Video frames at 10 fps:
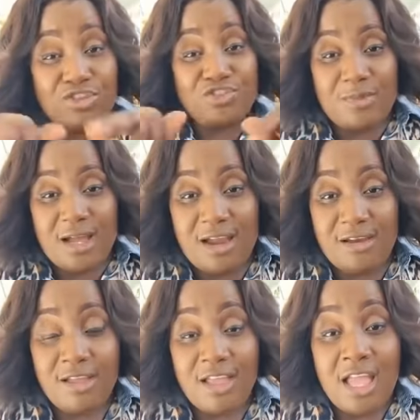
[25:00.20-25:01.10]

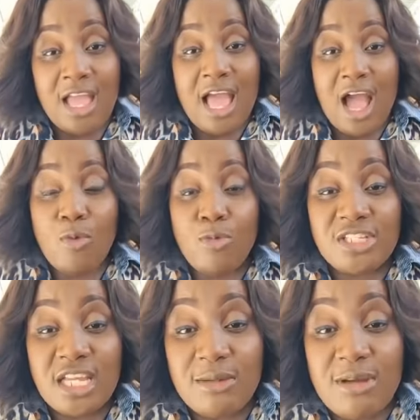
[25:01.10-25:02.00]
Rushmar how
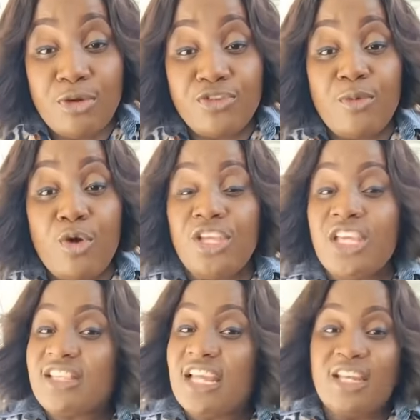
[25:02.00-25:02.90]
much of them I must about
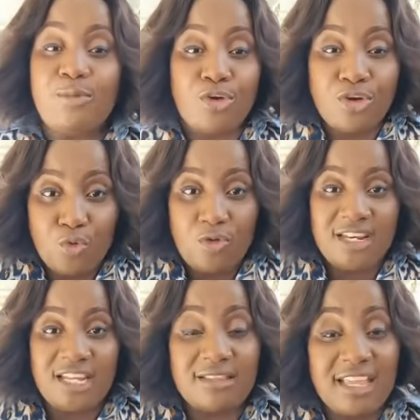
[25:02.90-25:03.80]
eight of them work
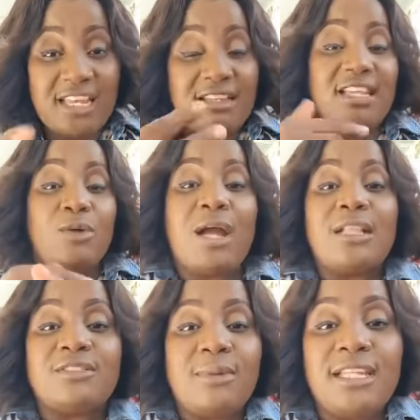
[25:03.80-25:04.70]
over there see anything
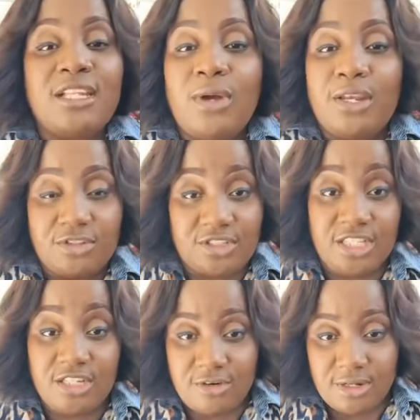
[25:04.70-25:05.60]
one smart they know no
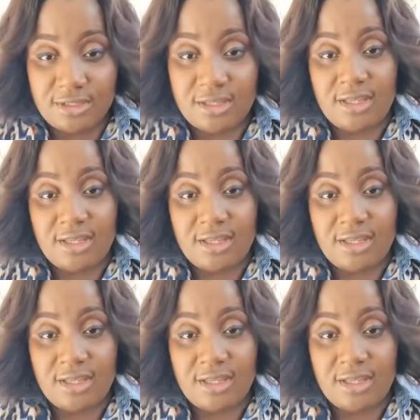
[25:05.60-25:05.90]
secret